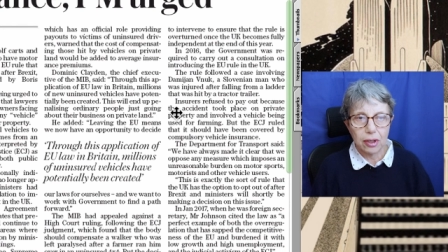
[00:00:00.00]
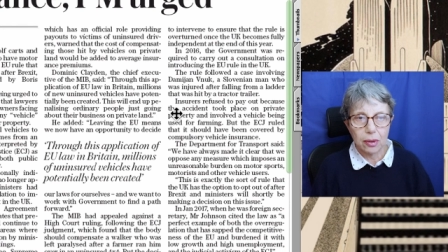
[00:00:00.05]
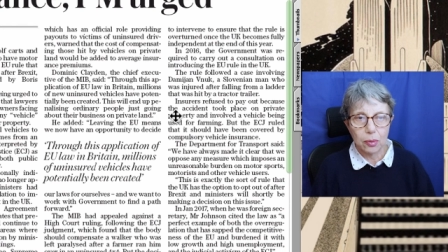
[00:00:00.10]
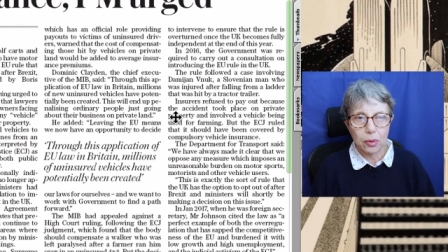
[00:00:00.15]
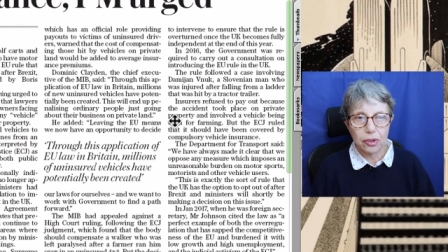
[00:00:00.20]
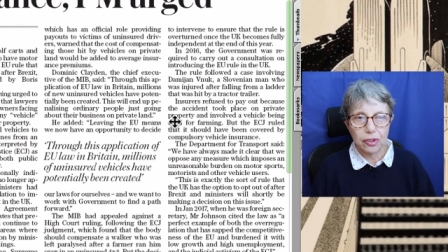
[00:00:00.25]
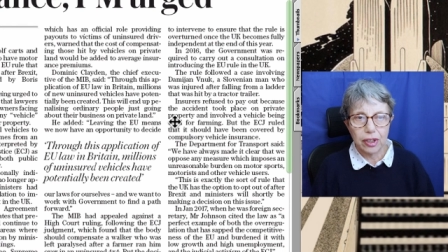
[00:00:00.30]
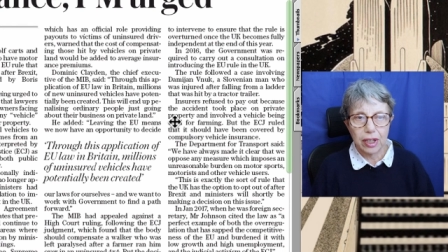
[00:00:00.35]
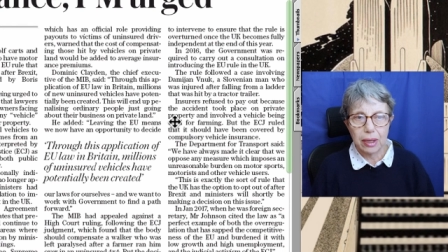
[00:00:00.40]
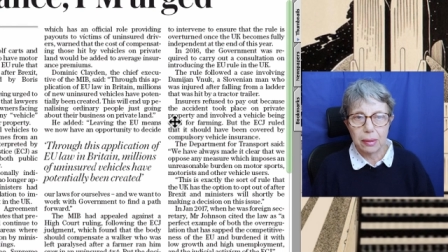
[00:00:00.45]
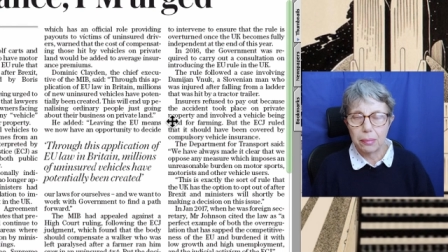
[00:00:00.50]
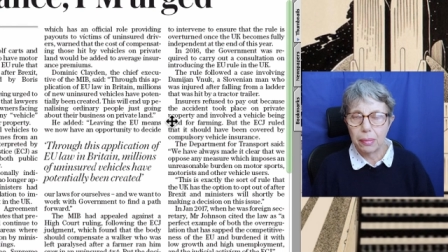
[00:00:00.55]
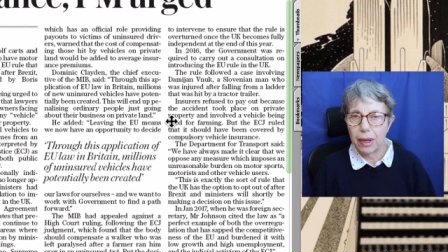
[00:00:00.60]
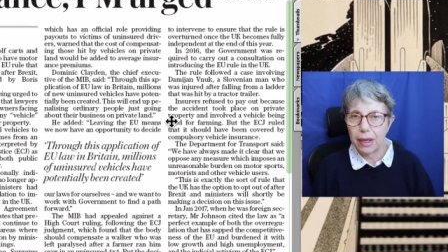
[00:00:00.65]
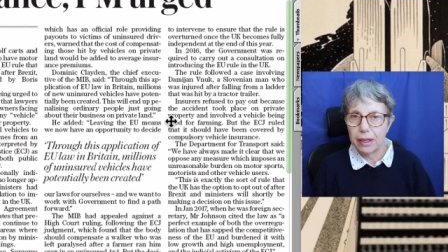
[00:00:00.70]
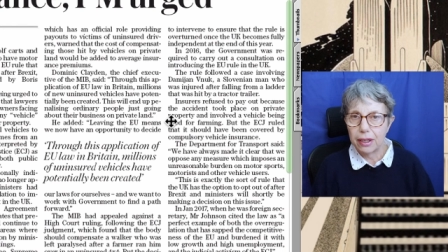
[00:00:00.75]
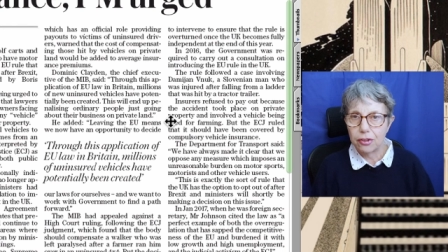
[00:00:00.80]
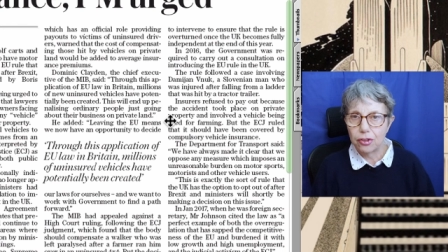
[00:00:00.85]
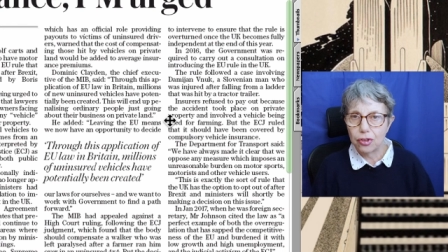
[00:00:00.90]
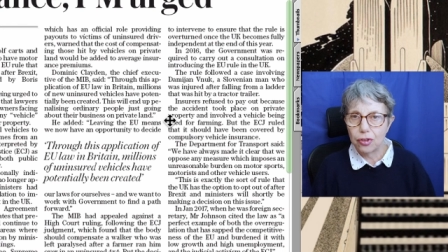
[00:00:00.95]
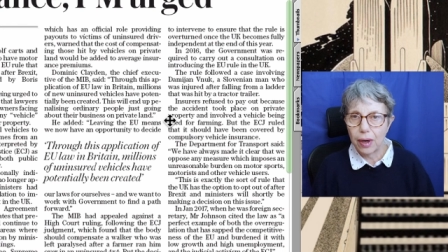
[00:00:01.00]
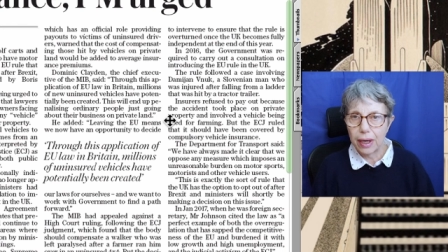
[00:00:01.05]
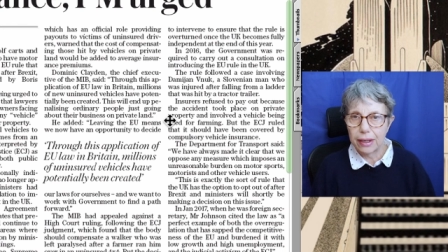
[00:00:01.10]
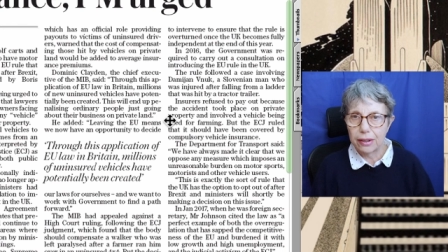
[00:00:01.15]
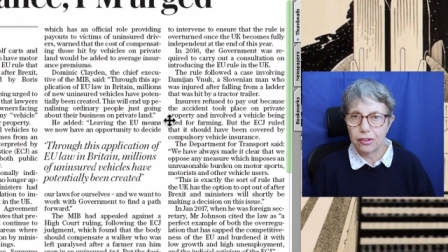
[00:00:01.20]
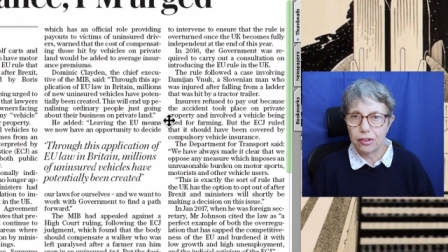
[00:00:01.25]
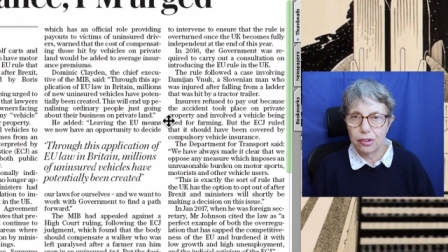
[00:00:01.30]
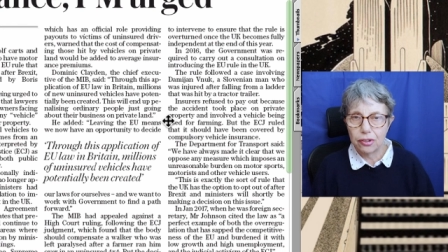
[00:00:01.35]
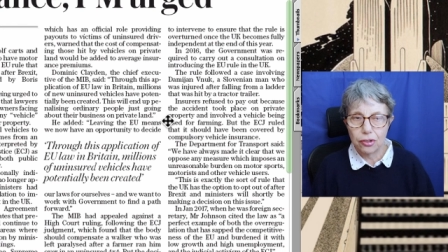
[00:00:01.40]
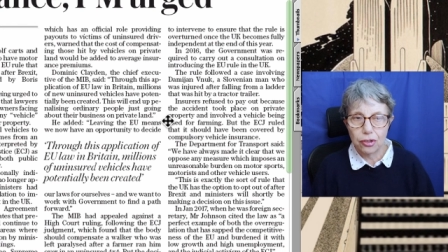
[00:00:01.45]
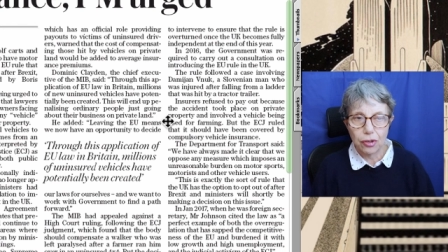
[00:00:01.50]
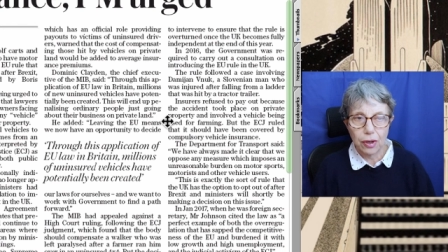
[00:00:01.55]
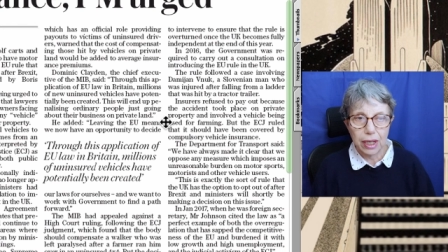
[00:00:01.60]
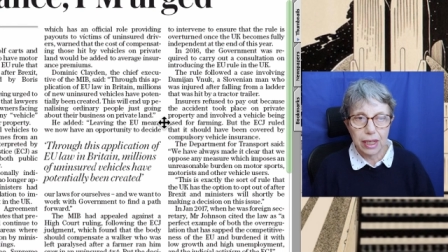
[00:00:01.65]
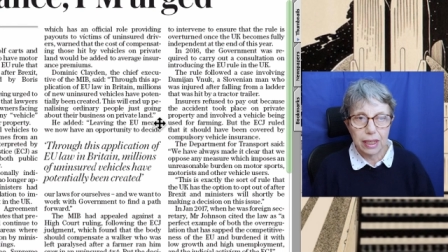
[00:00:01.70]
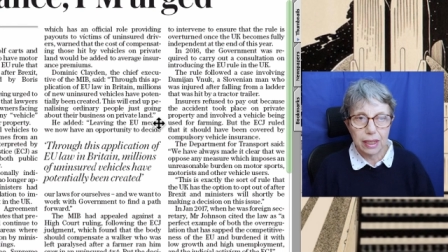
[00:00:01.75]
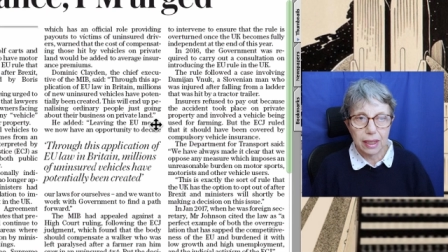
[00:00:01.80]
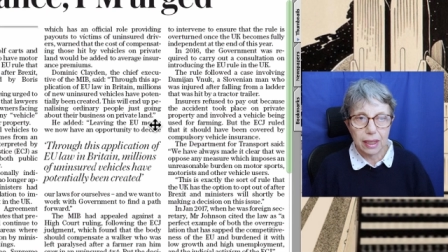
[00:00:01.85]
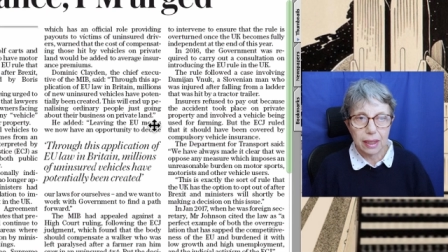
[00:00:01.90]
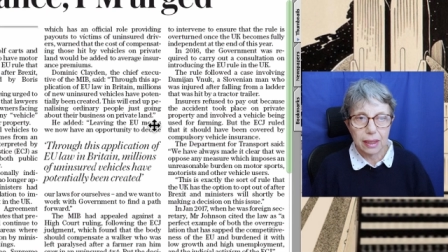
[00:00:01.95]
that was hit by a tractor
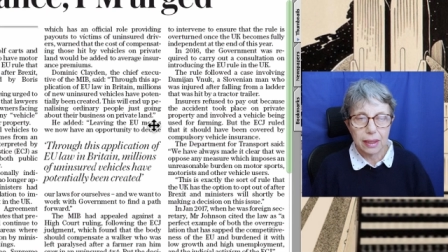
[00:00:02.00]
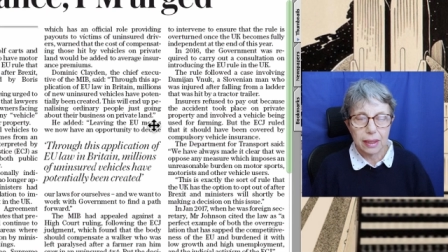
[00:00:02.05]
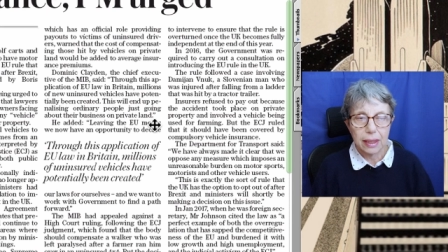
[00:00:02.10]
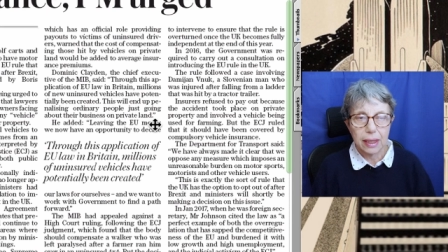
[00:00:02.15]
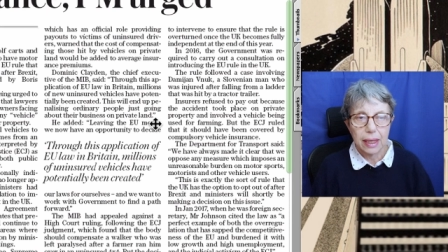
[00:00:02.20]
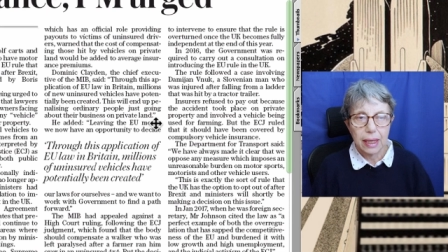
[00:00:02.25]
trailer.